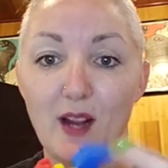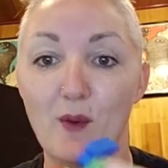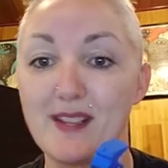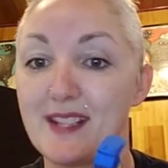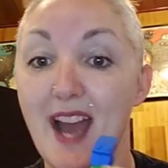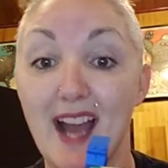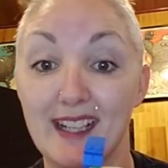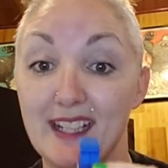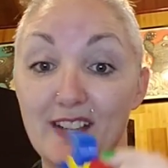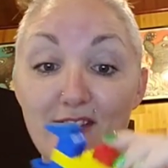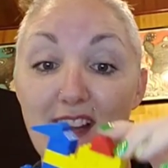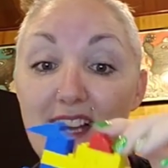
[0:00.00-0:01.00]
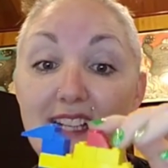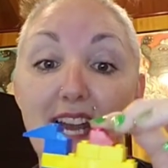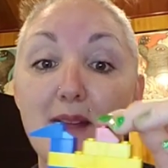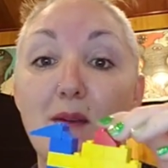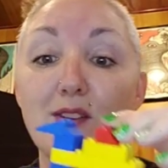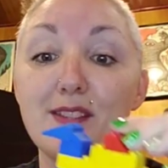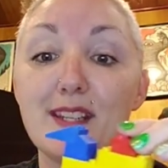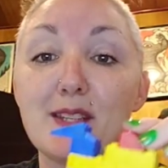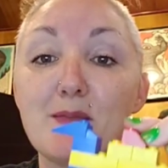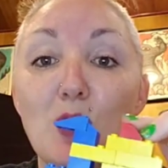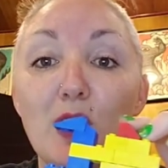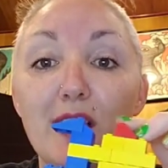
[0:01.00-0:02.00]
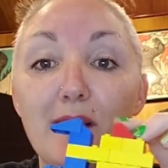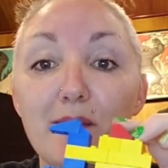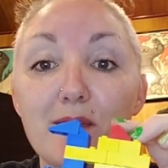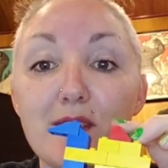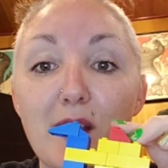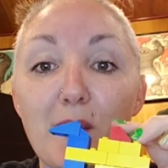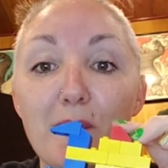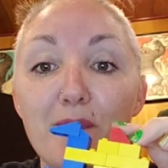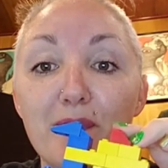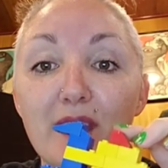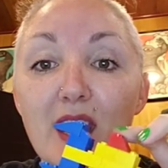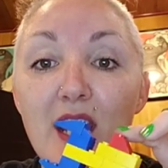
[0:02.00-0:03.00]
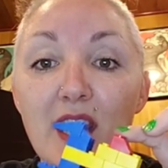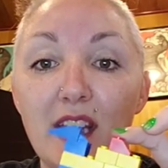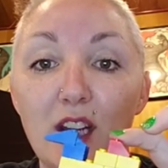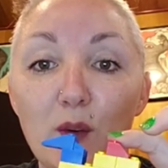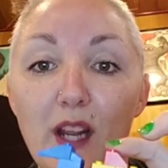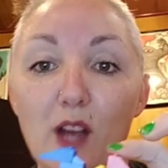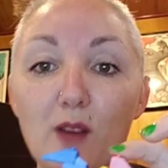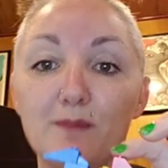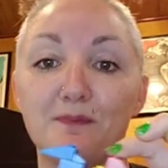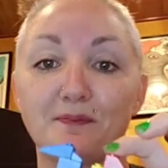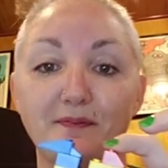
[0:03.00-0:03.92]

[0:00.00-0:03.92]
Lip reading: I was not going to find eyeballs this morning. So, here we go.